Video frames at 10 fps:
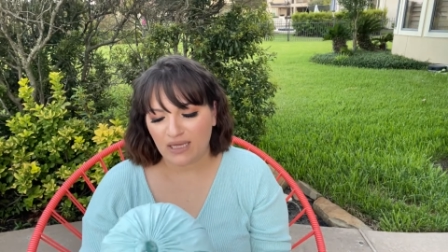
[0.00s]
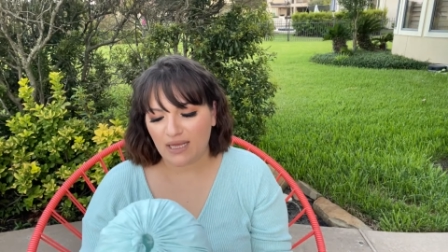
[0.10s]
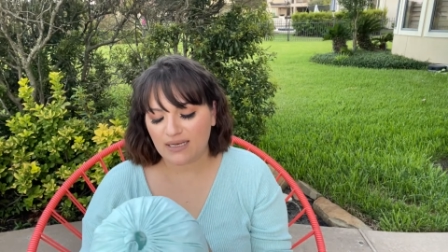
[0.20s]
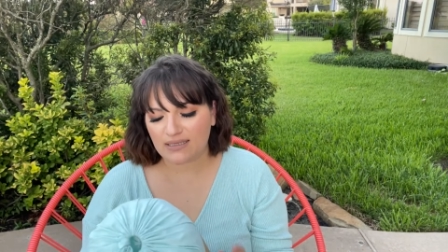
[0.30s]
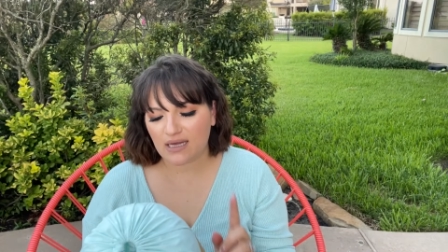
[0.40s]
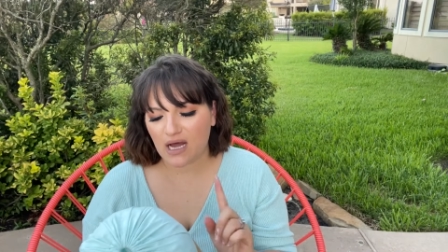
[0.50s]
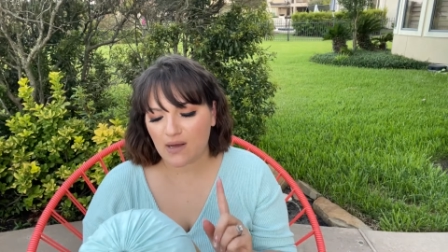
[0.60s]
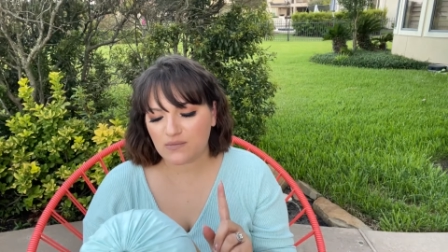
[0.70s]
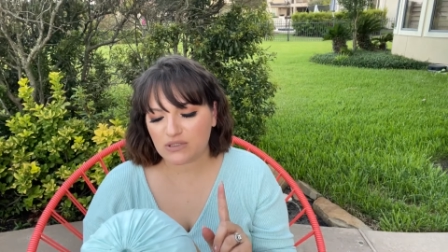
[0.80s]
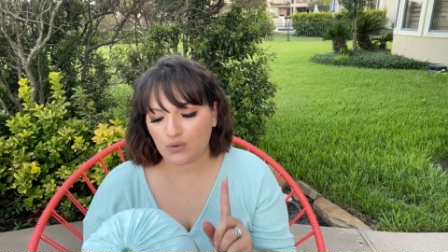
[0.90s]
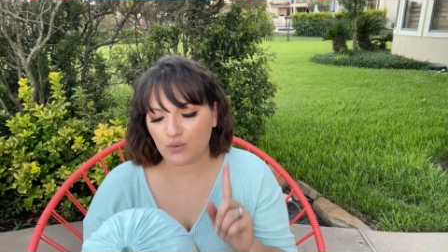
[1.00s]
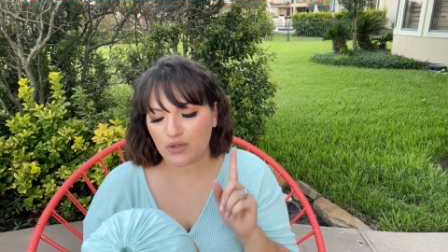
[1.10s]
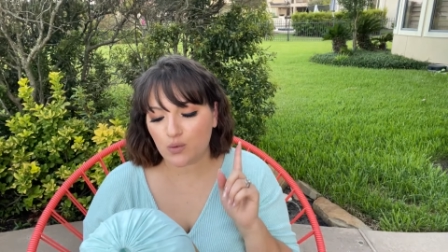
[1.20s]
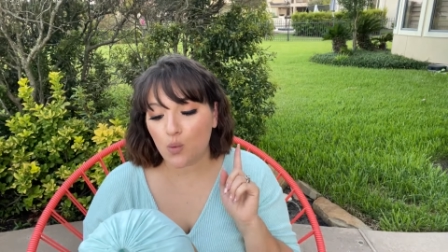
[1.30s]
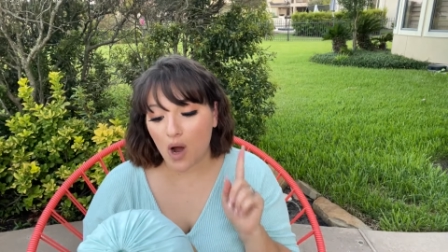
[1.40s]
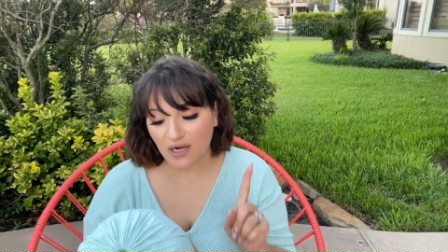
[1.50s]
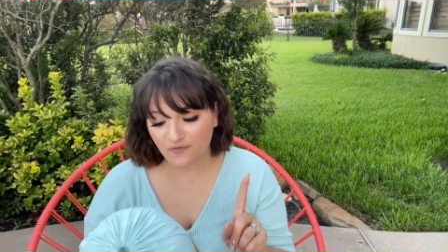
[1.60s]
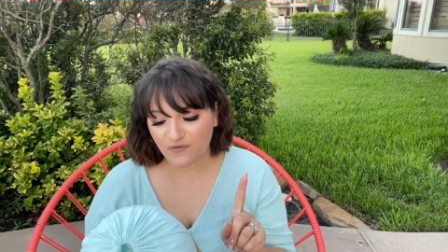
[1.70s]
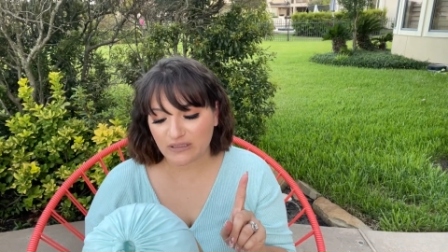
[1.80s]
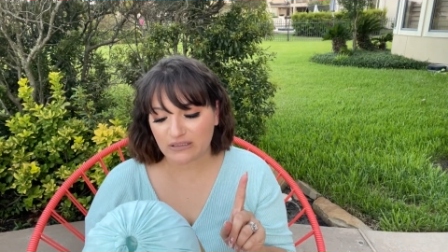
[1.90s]
and it comes with one
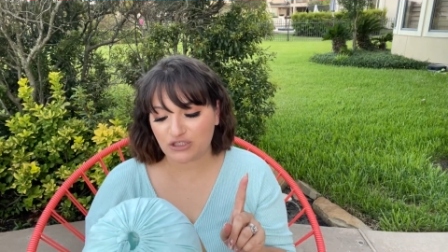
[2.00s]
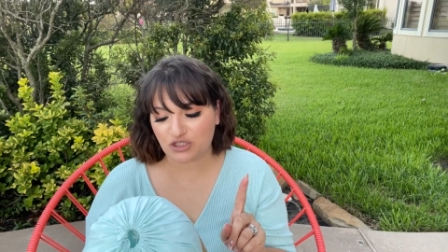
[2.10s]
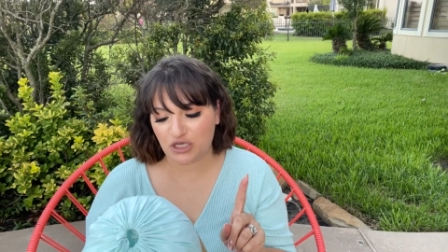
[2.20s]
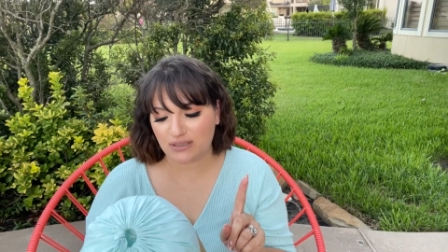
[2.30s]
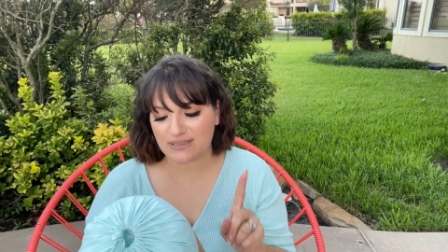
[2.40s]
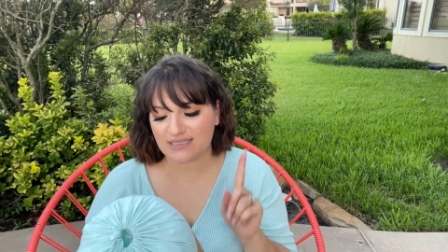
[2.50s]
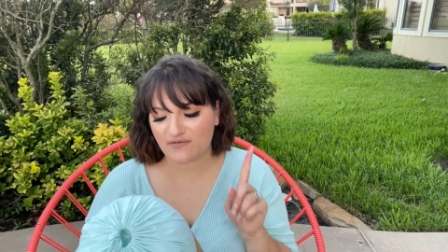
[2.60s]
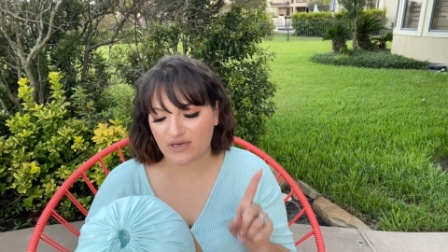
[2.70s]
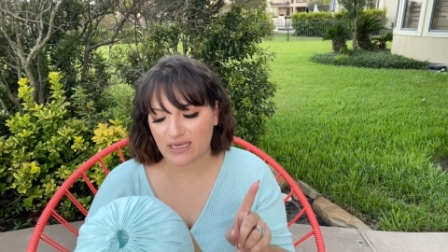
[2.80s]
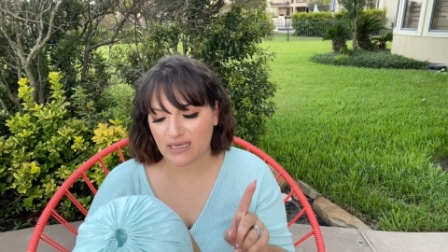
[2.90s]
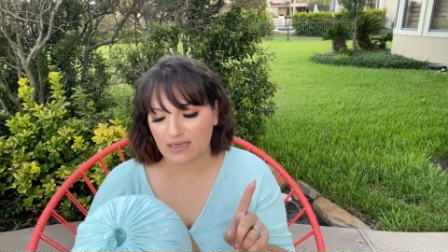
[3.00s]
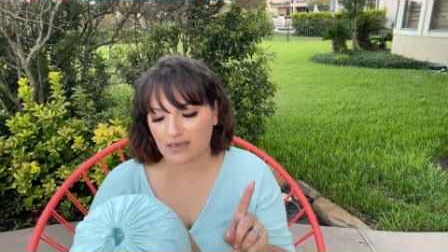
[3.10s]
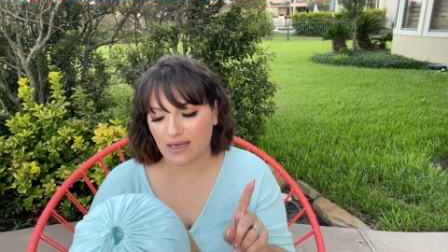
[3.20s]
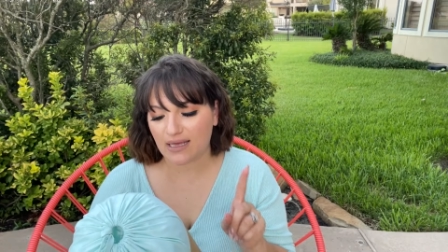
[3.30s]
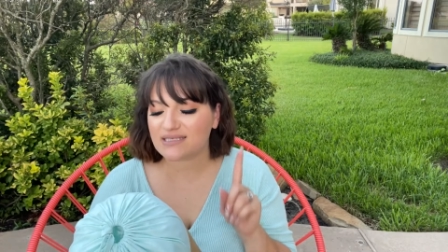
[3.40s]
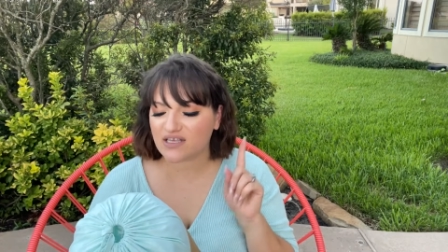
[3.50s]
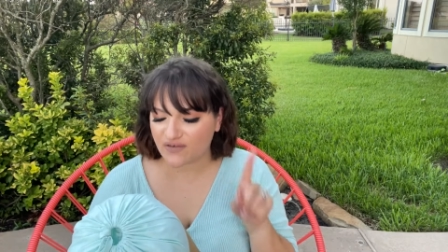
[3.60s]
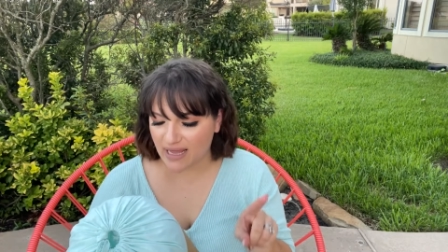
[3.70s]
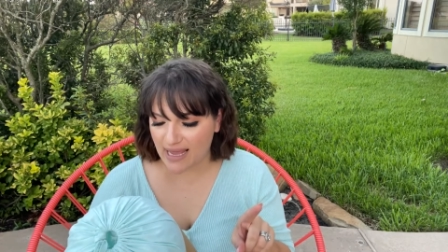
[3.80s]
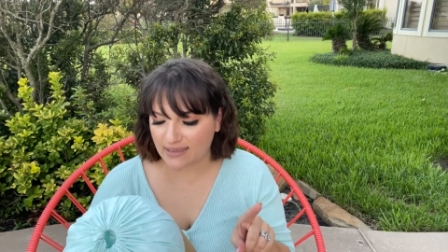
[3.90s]
fitted sheet,
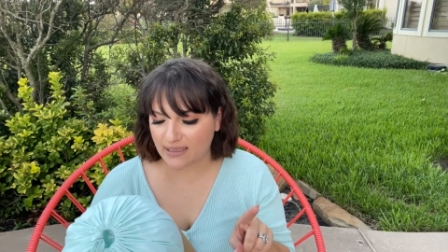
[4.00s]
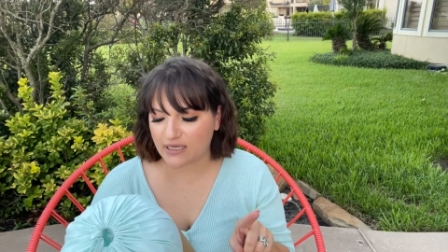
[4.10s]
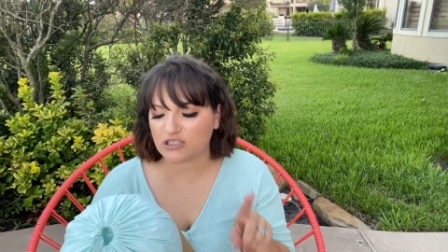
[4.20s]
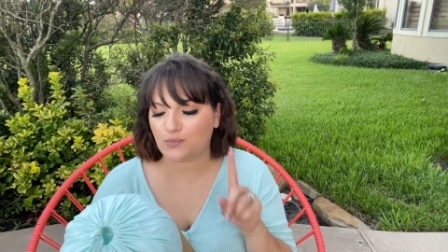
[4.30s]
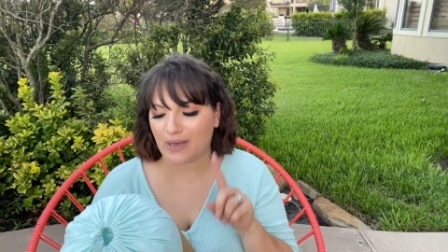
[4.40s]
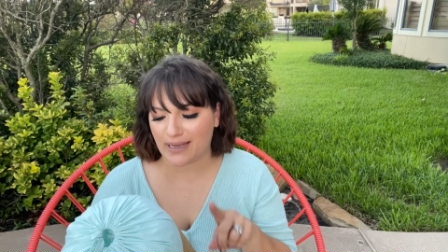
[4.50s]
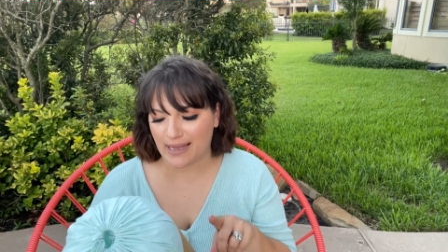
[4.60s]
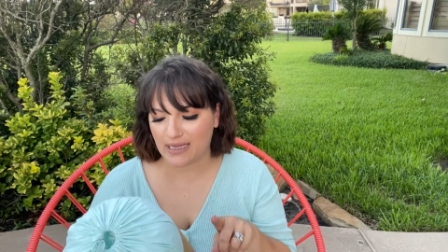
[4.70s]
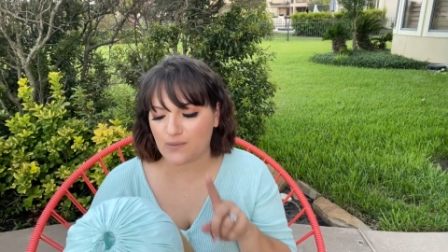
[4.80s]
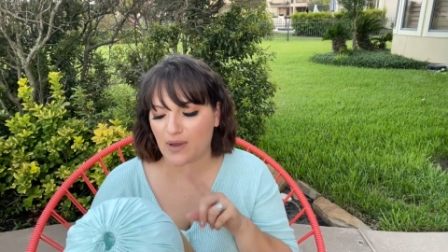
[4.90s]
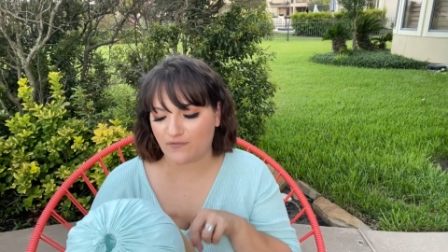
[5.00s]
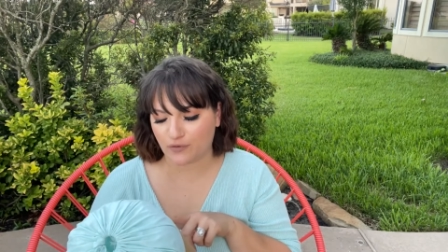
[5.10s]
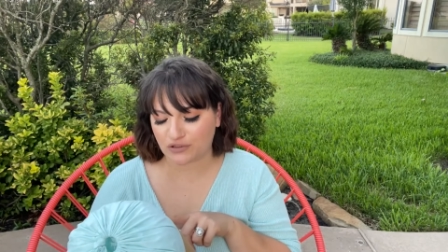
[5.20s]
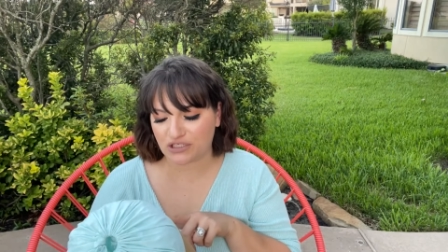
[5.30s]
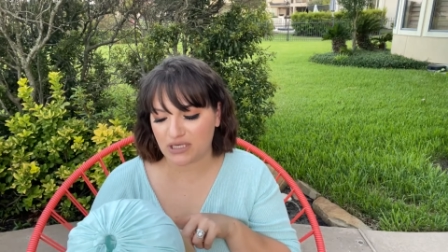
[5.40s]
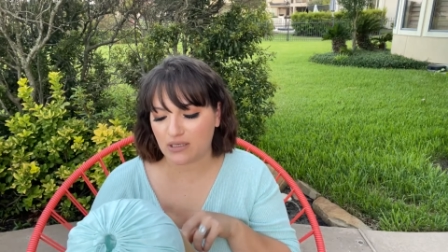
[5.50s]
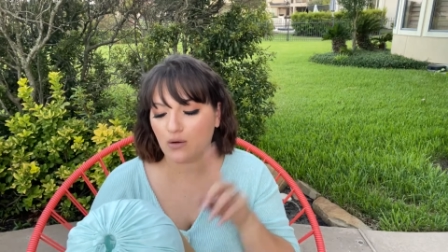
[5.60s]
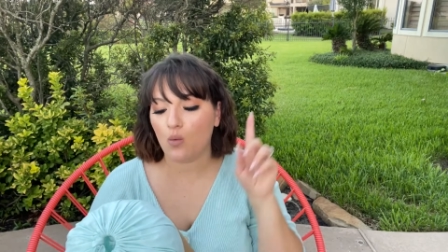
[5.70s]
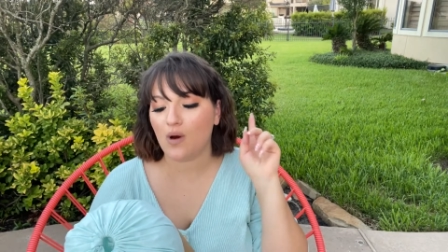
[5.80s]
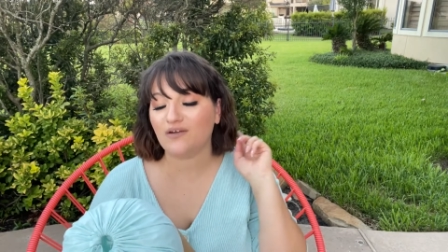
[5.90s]
78 inch by 80 by 14,
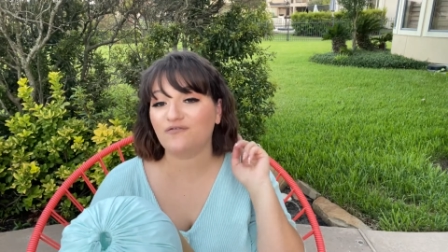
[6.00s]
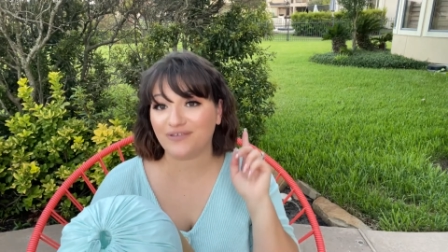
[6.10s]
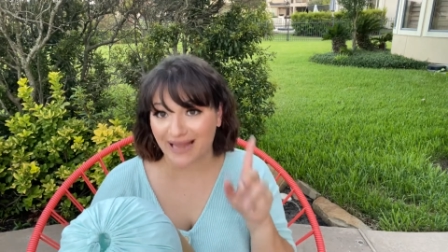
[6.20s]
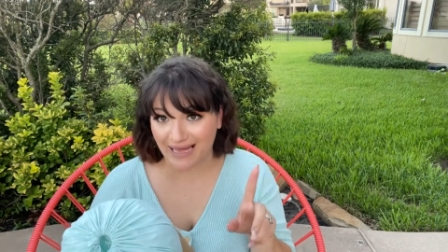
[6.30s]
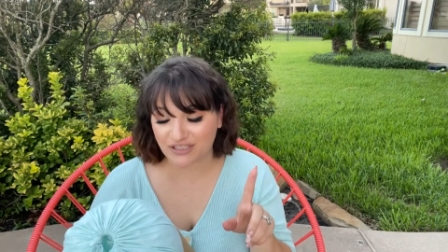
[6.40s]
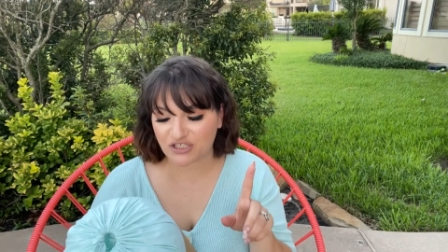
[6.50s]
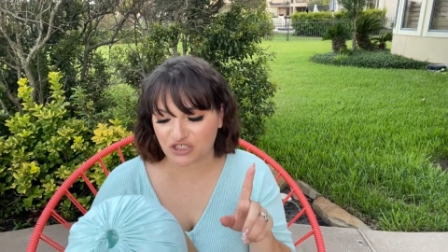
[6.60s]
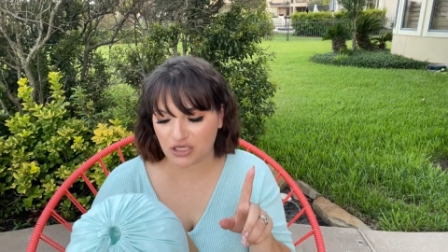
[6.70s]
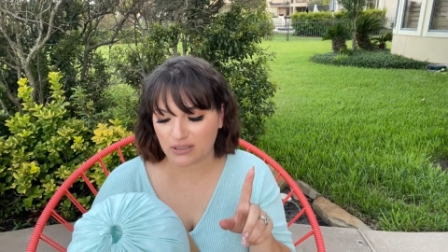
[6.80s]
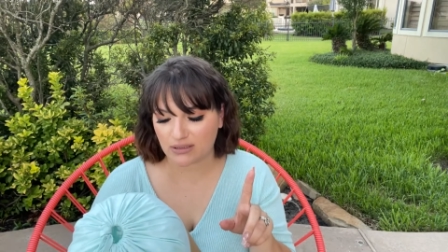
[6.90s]
one flat sheet,